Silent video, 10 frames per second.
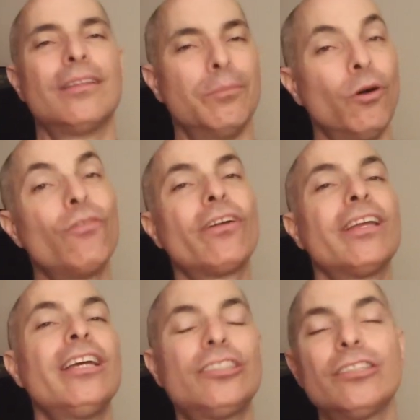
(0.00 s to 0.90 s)
The more
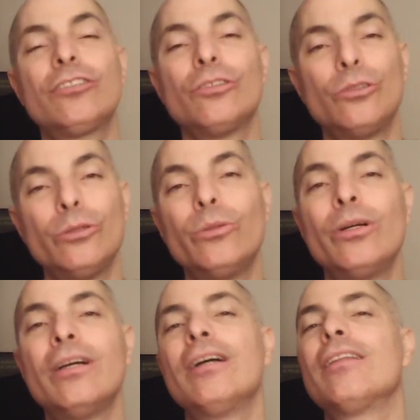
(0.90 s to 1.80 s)
variations you do,
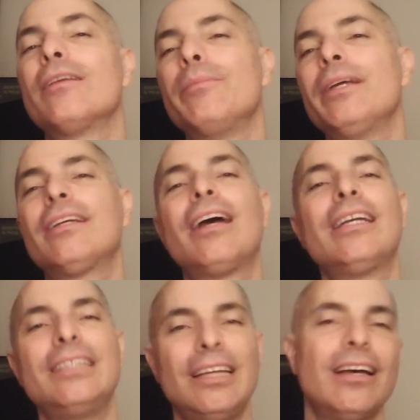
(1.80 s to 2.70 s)
the better
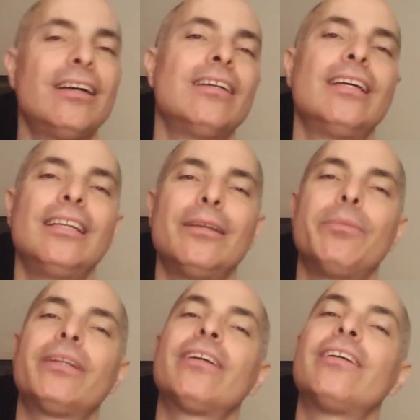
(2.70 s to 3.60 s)
idea and the
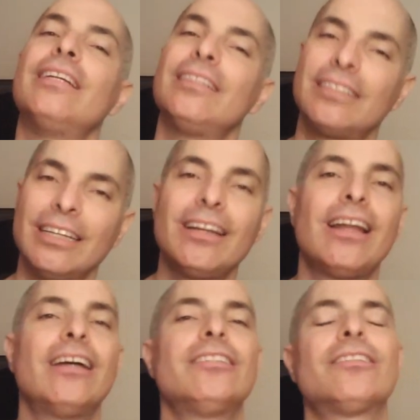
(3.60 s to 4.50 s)
better
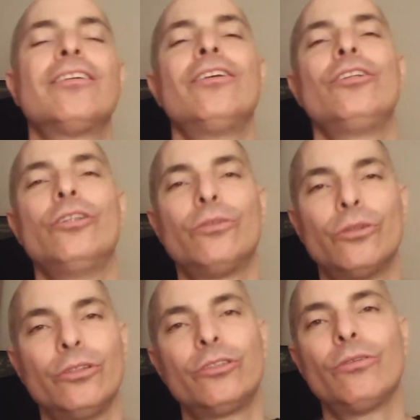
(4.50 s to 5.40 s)
internalized you're
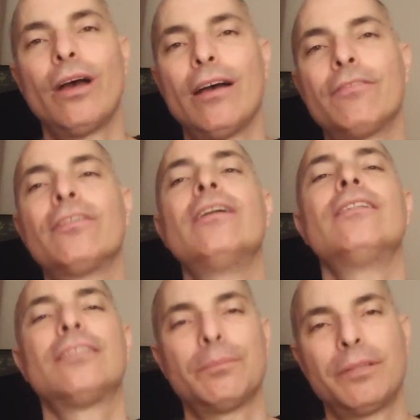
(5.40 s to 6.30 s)
going to have
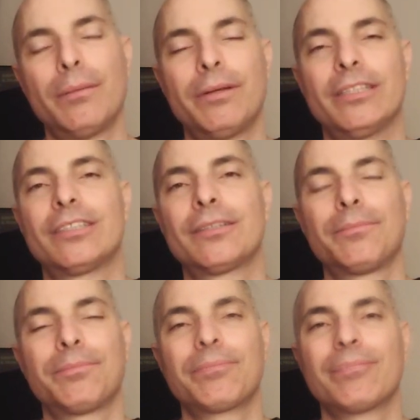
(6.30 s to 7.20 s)
septuplets.
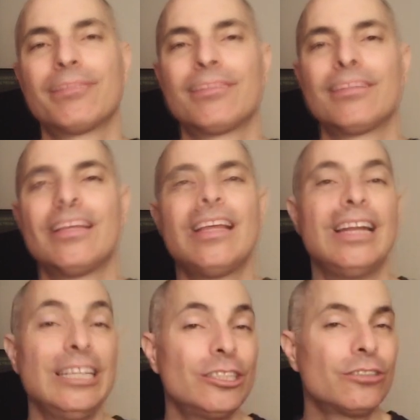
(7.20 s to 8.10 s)

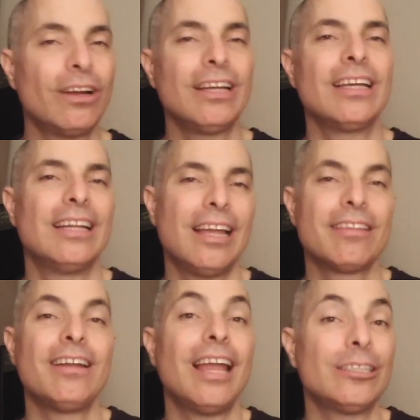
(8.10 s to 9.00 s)
Let's try
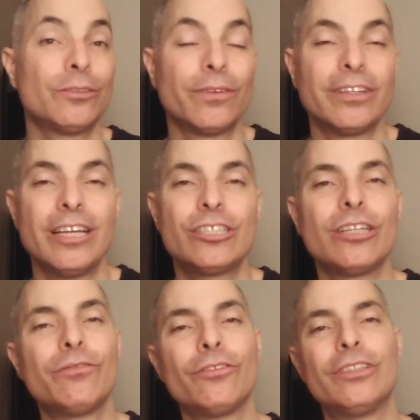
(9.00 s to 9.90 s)
another last
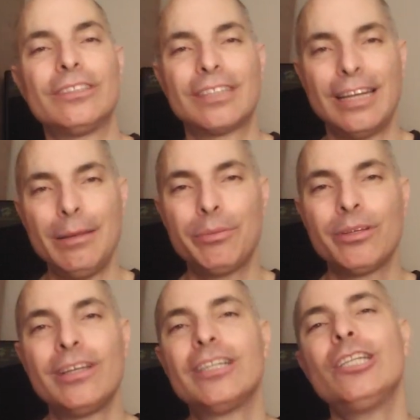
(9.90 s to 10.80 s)
variation for this clip.
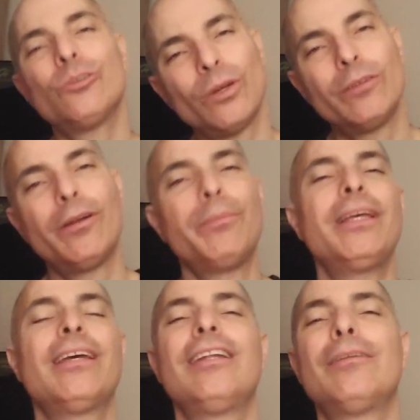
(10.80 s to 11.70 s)
This one will
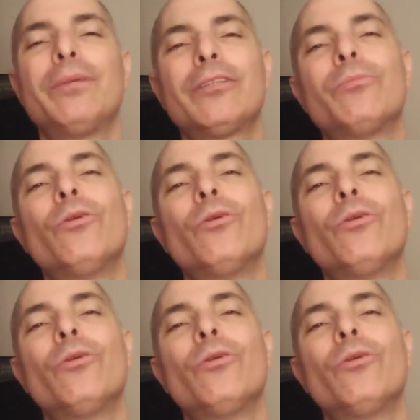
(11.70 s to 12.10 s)
be a little bit